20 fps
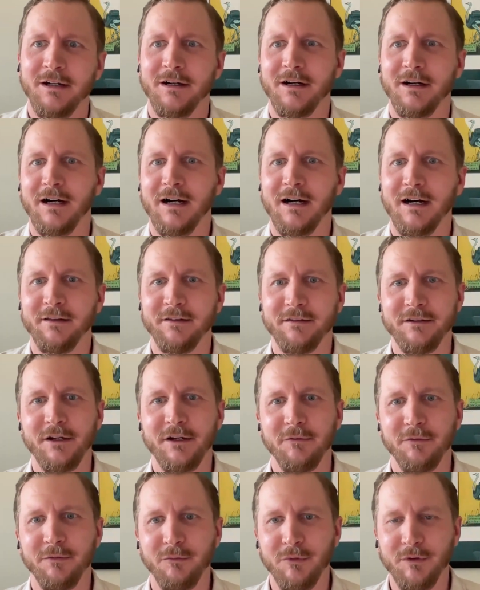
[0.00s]

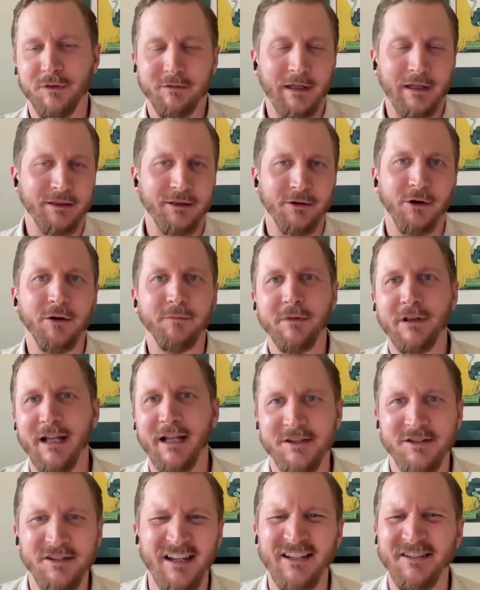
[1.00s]
When there are
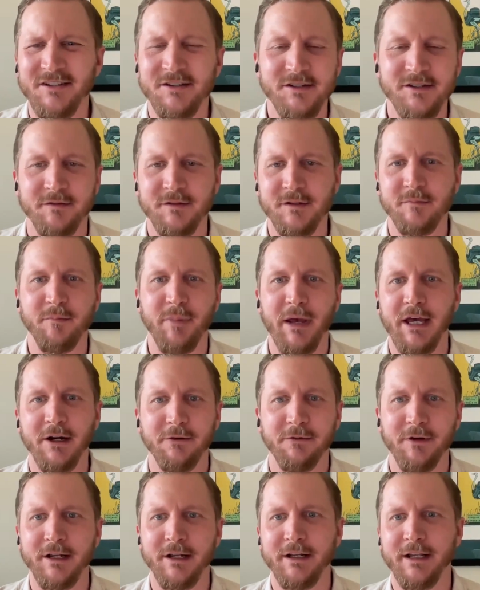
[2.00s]
lots of stuff in
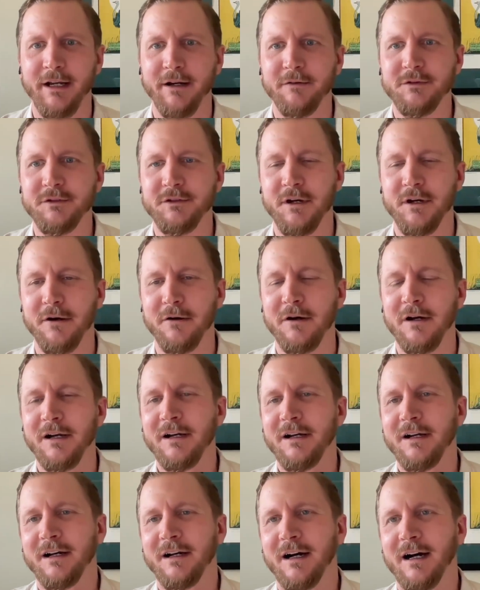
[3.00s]
beta right now. So
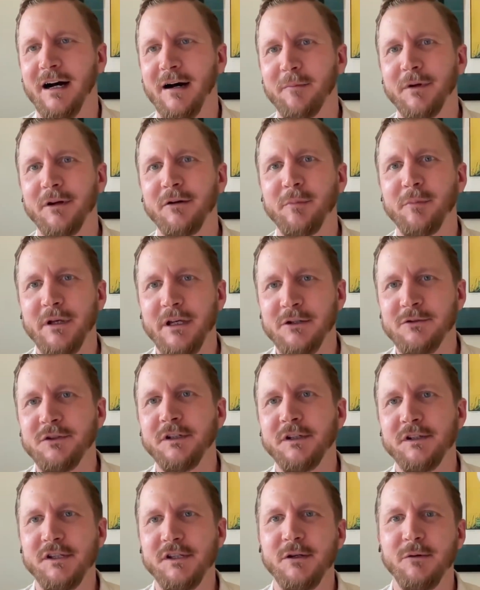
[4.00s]
it would be
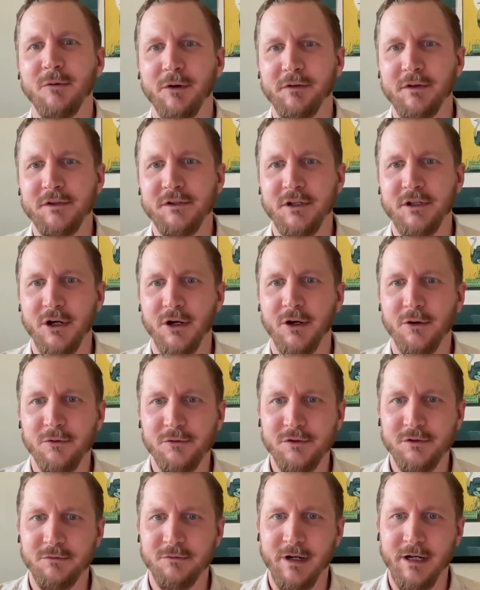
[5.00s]
interesting to see where this
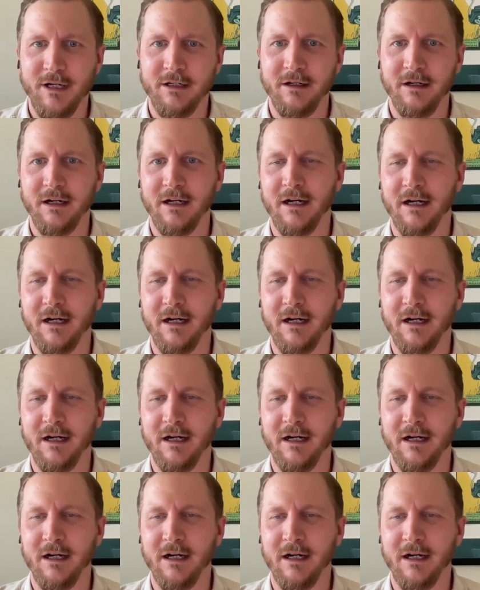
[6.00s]
goes, right?